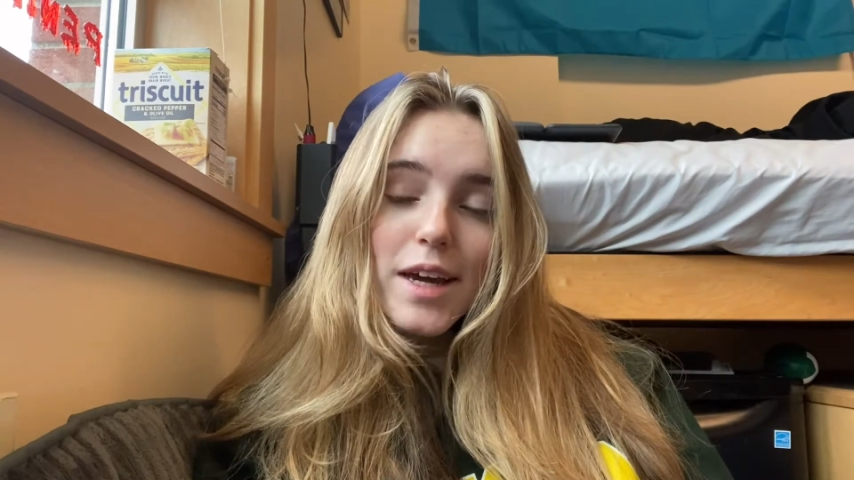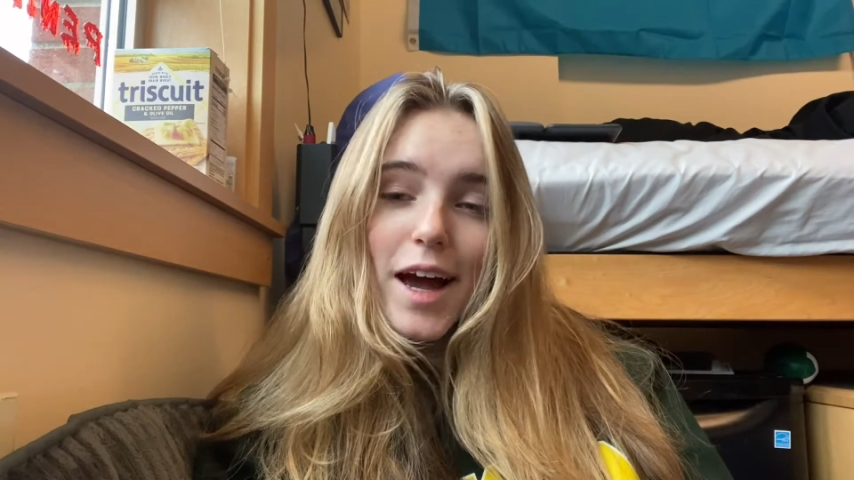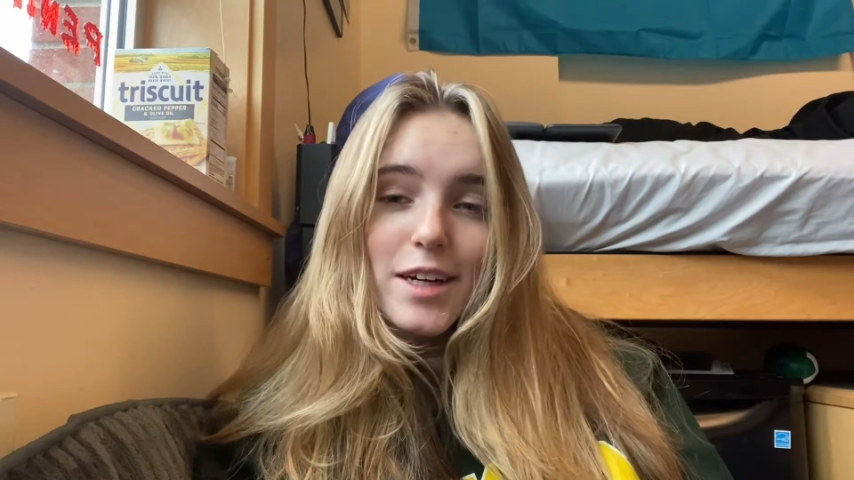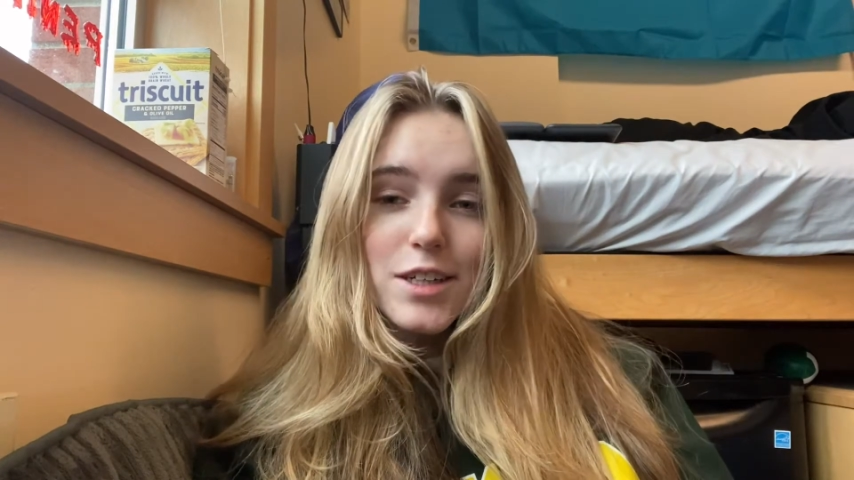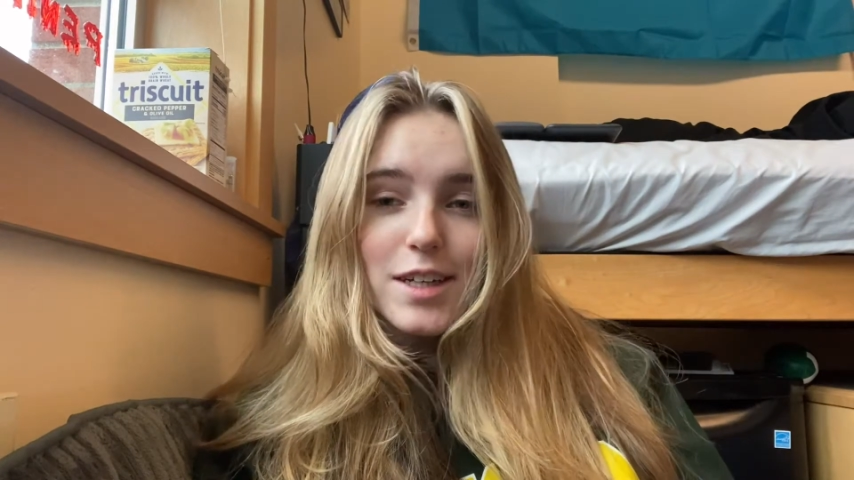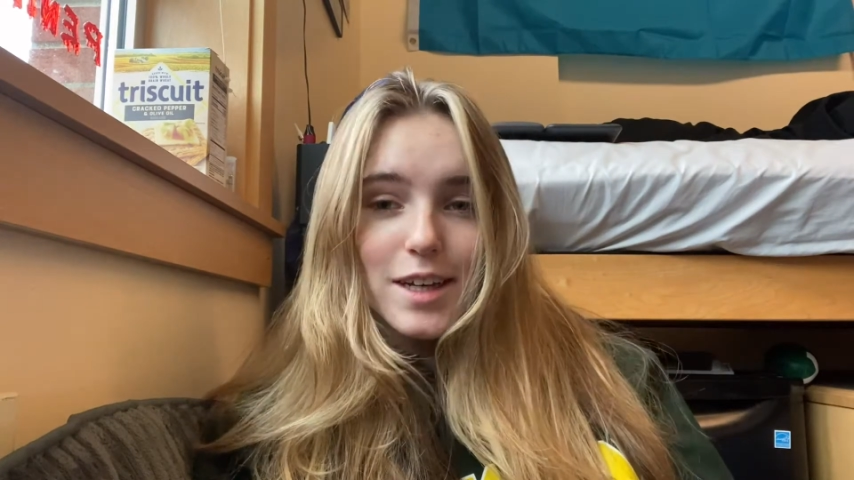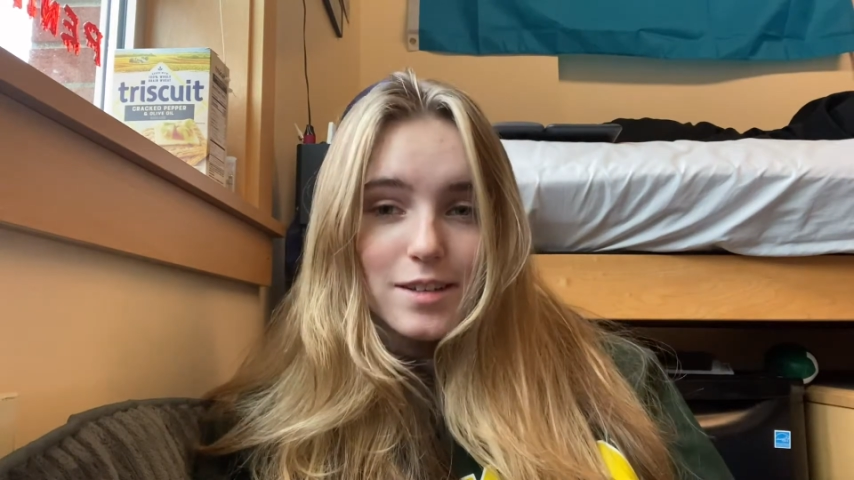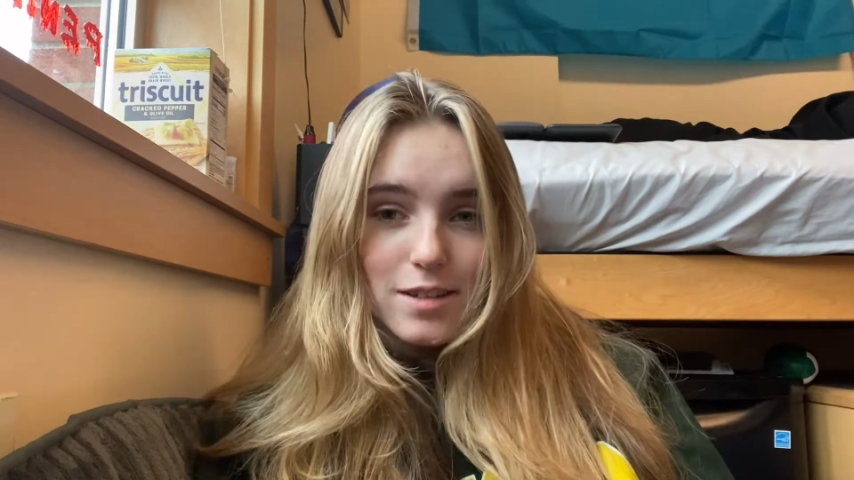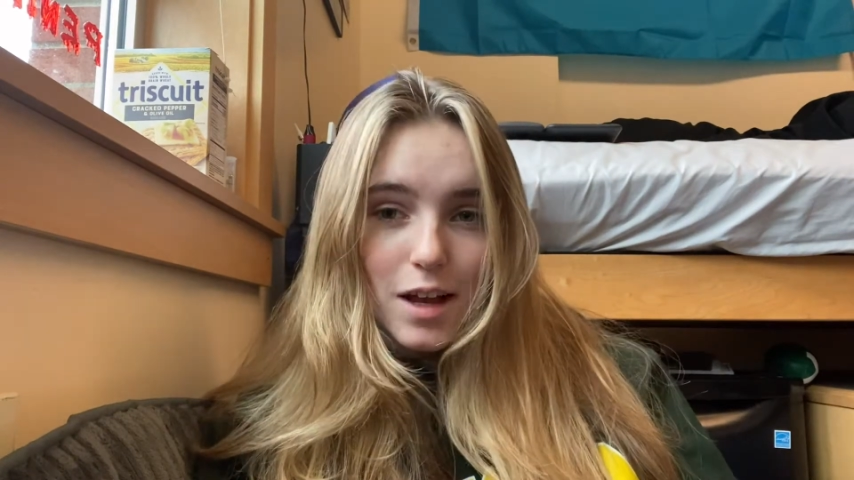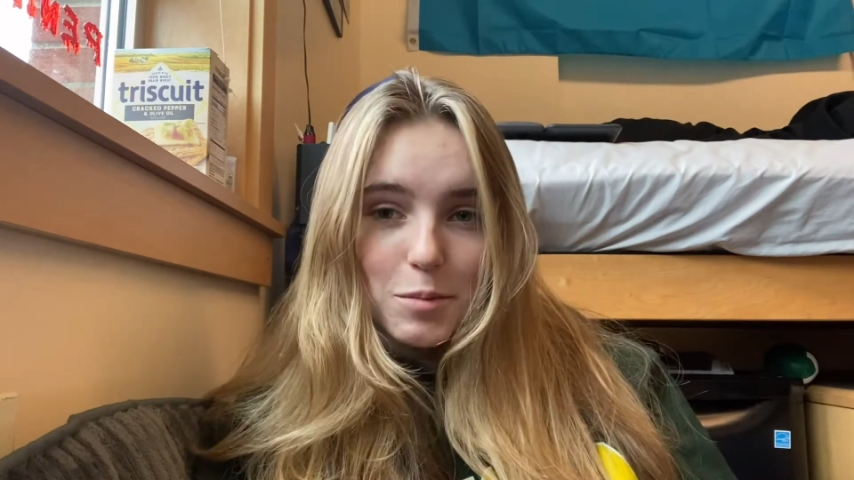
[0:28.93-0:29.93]
action against
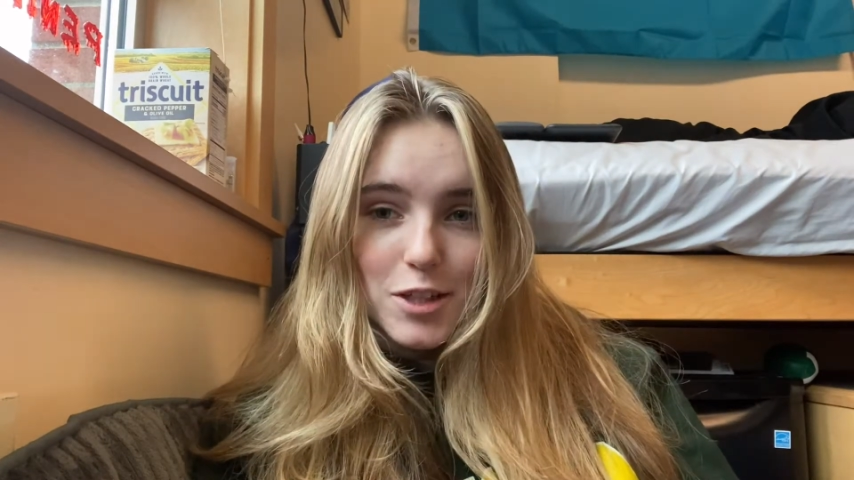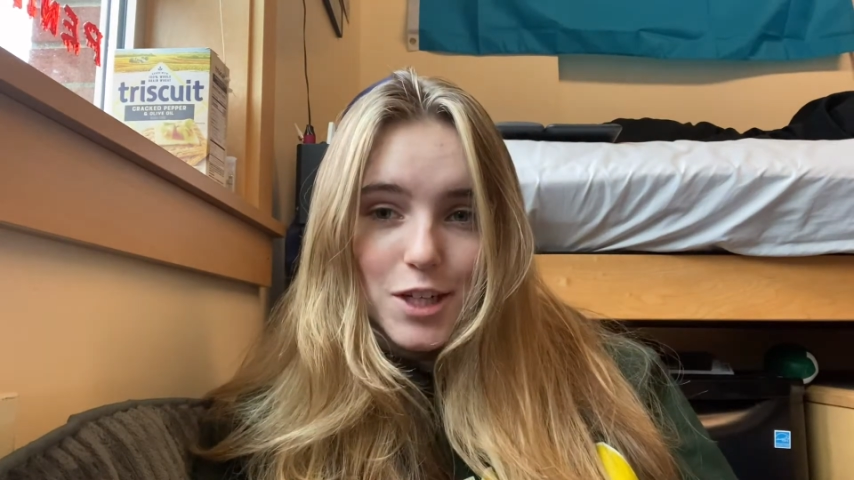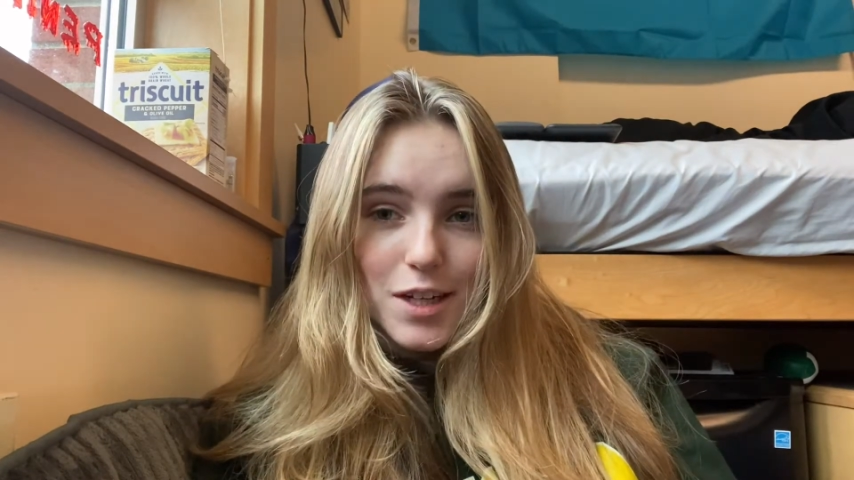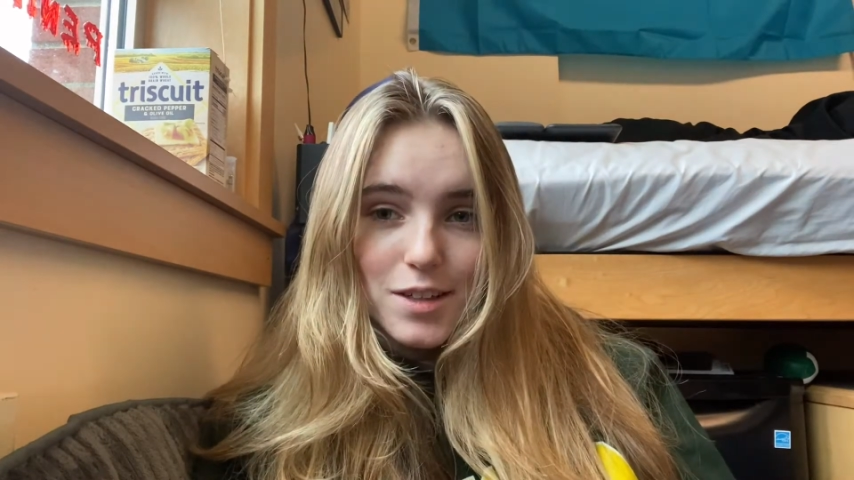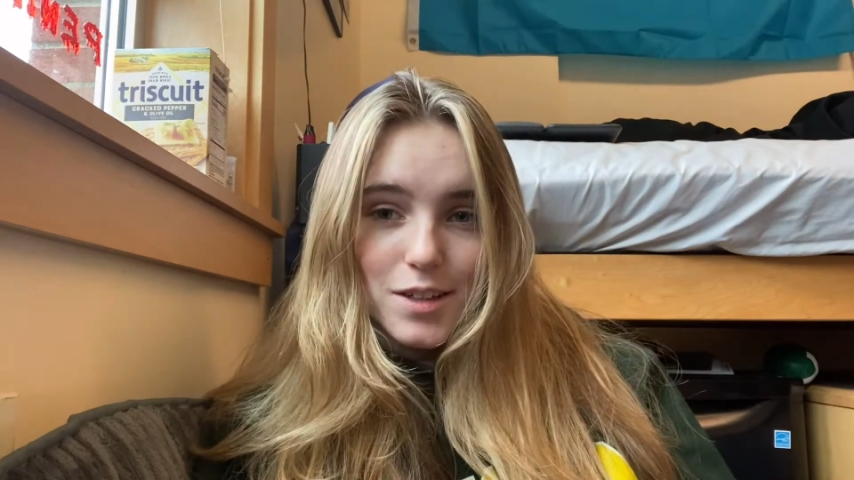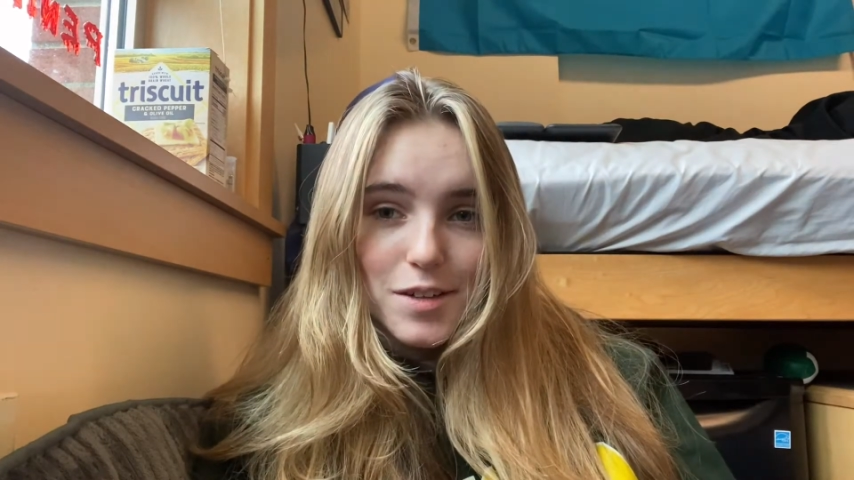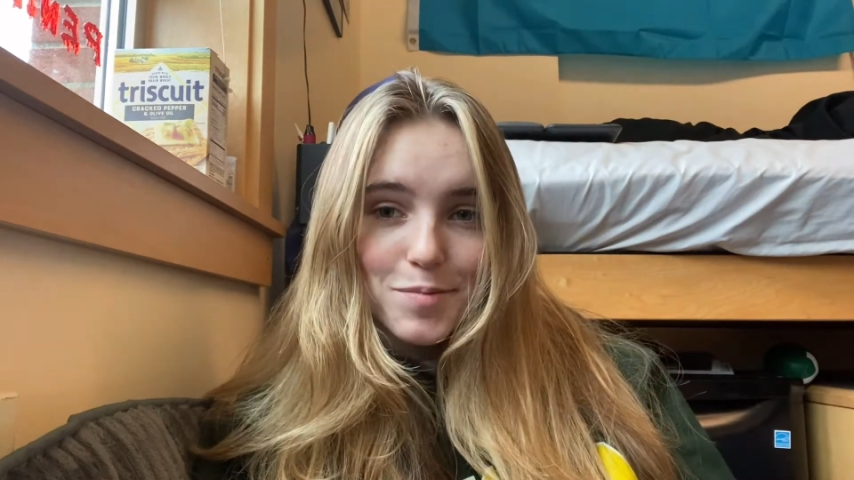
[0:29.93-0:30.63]
climate change.